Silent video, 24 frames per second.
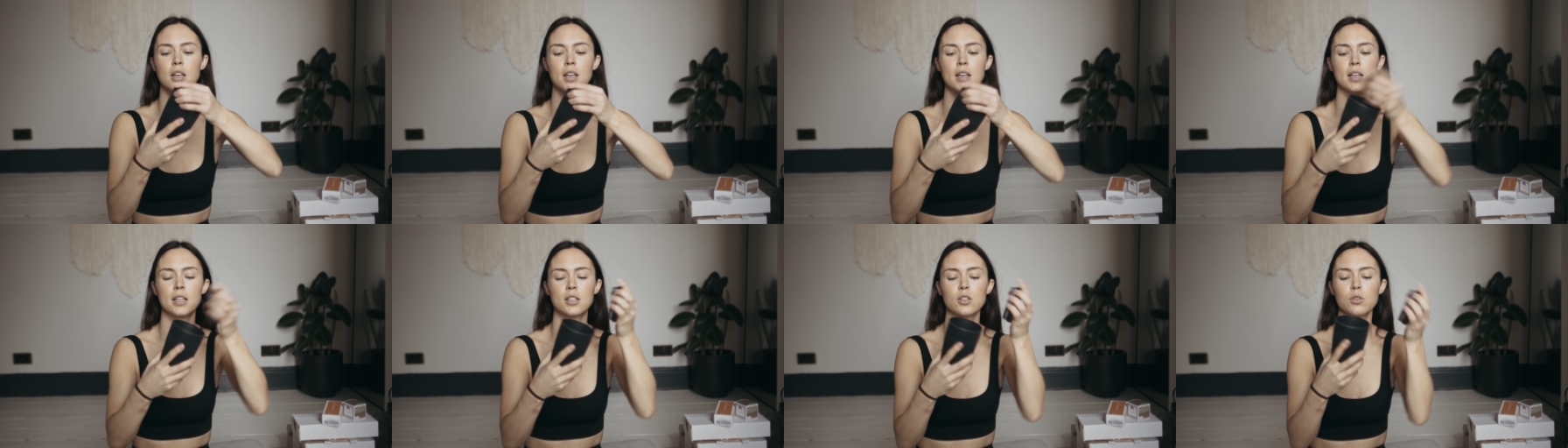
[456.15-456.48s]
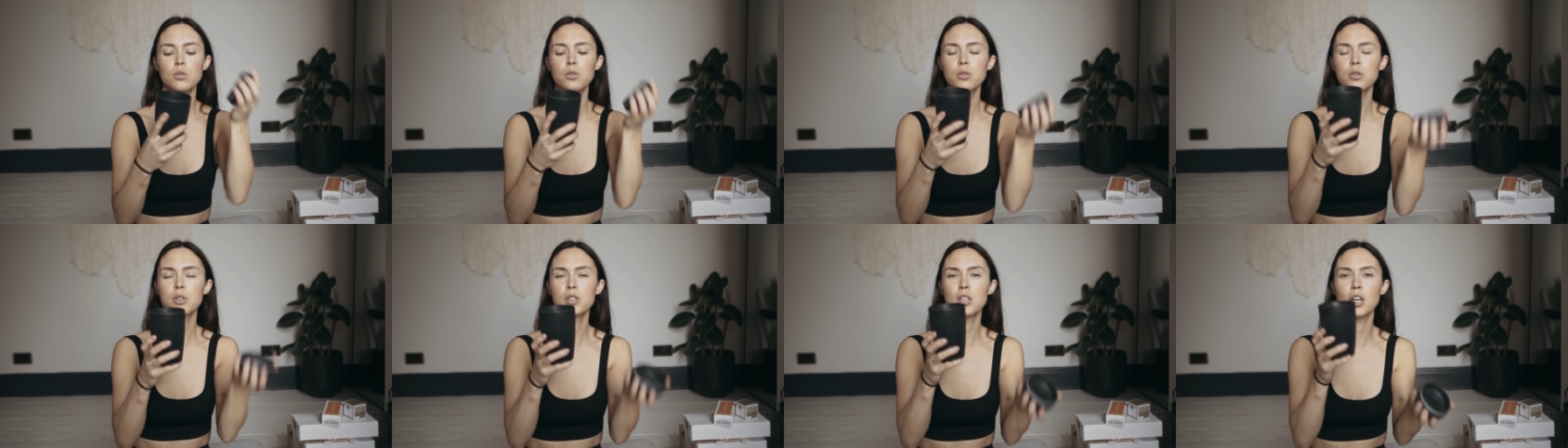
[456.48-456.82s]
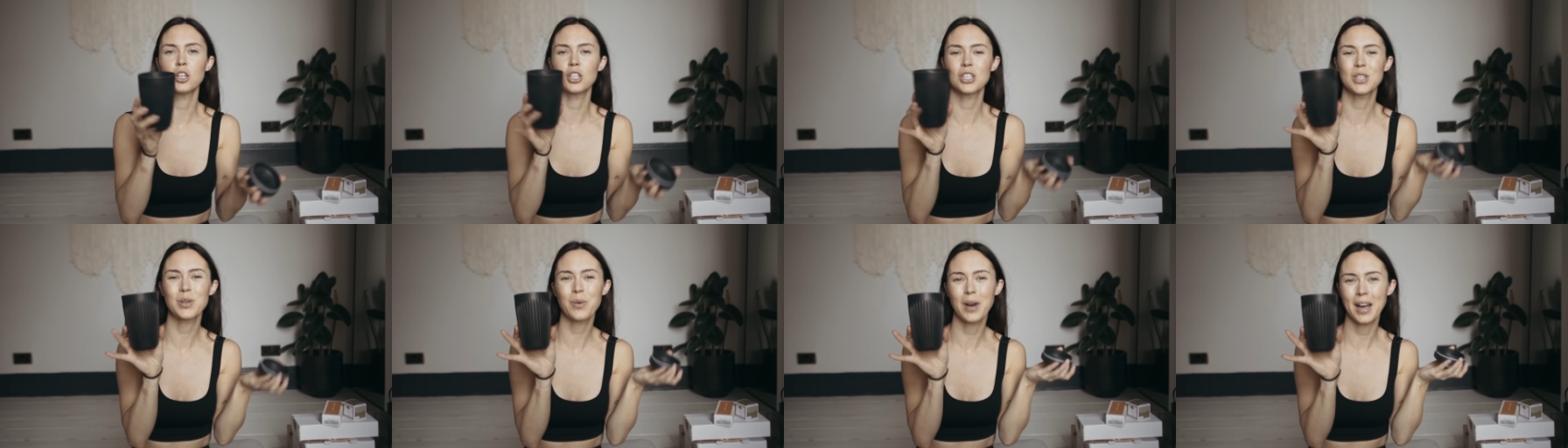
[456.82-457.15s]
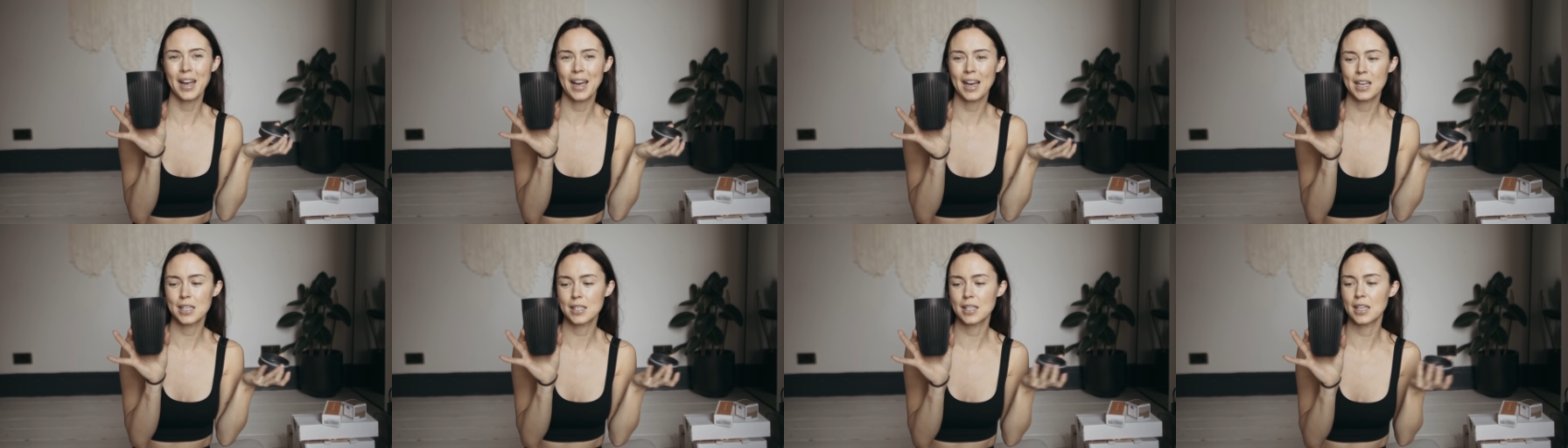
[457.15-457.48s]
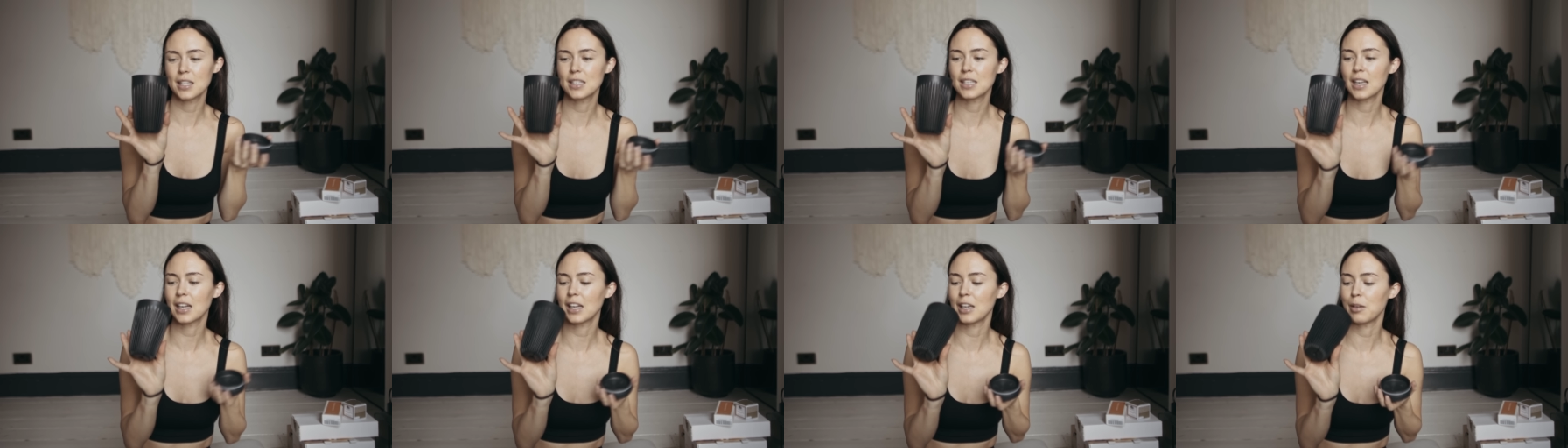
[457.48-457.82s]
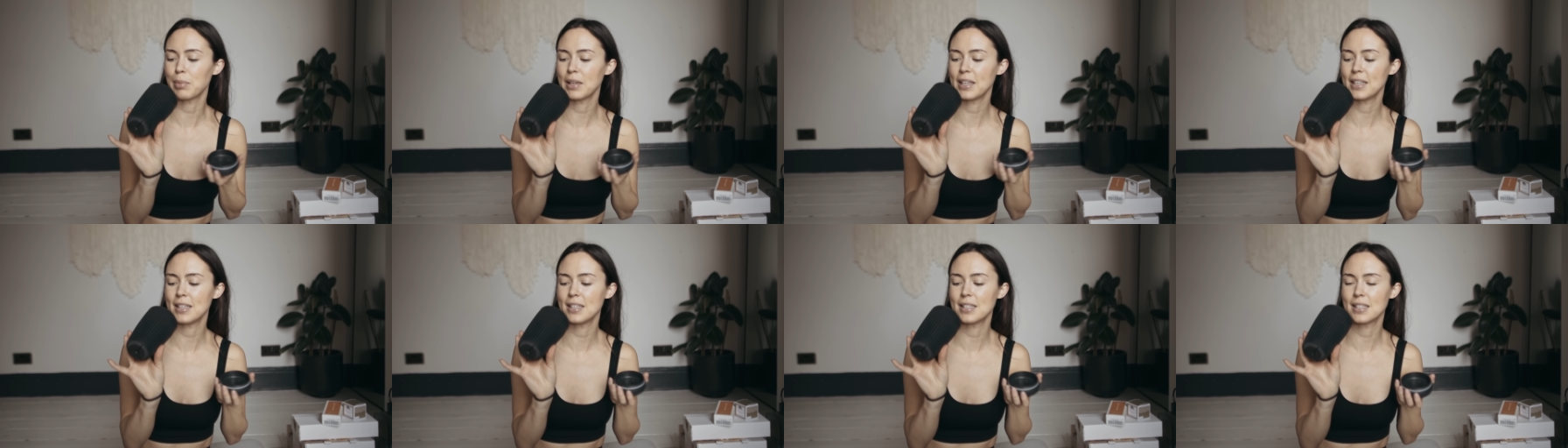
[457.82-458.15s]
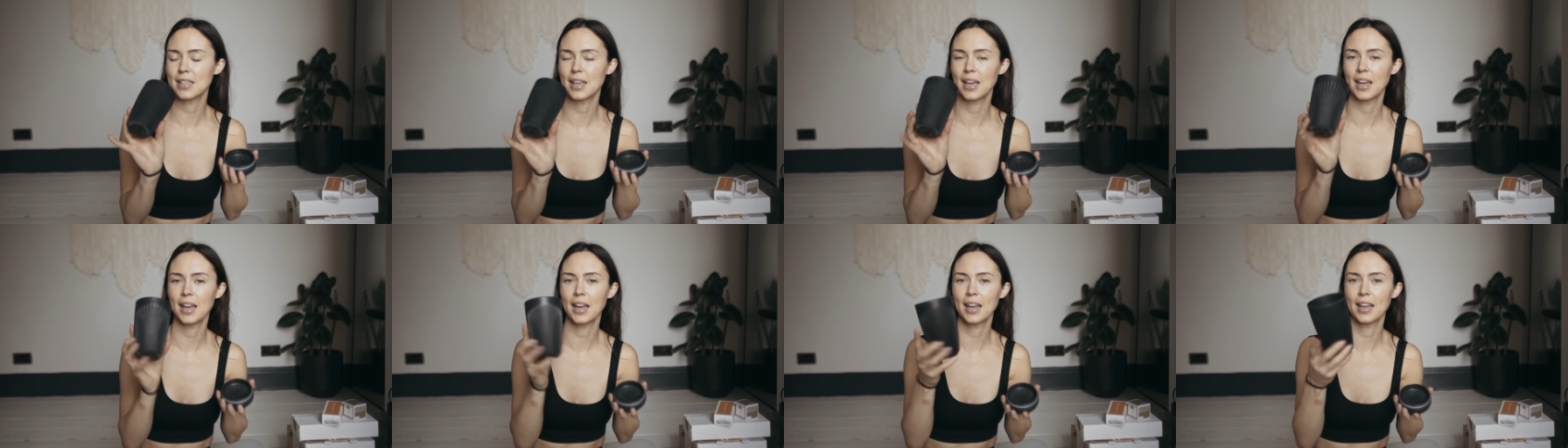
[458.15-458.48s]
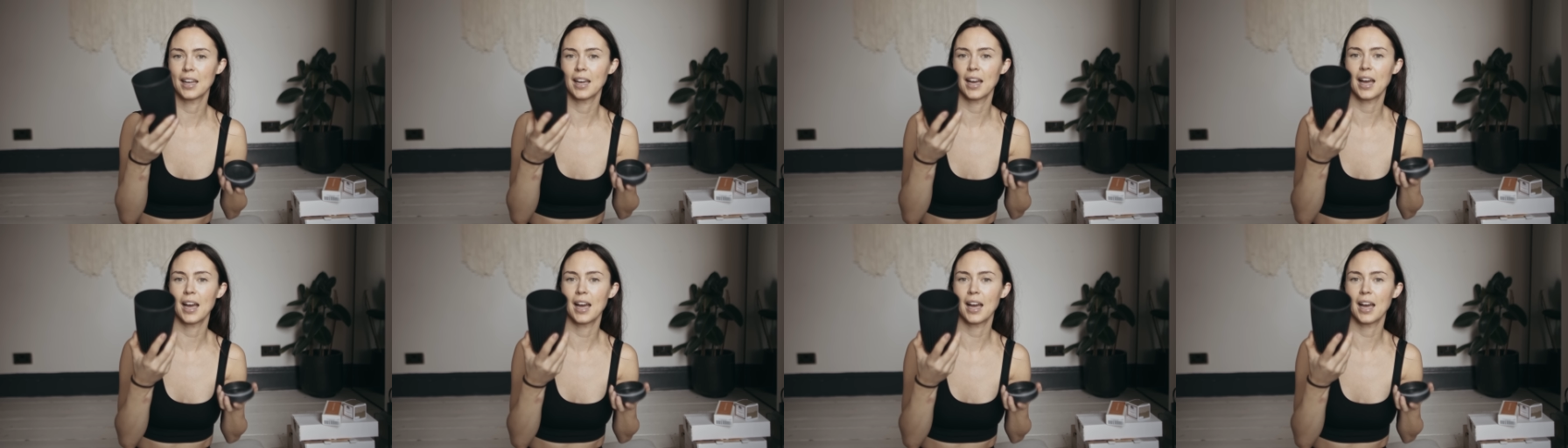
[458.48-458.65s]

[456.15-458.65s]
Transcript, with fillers: It's also just quite aesthetically pleasing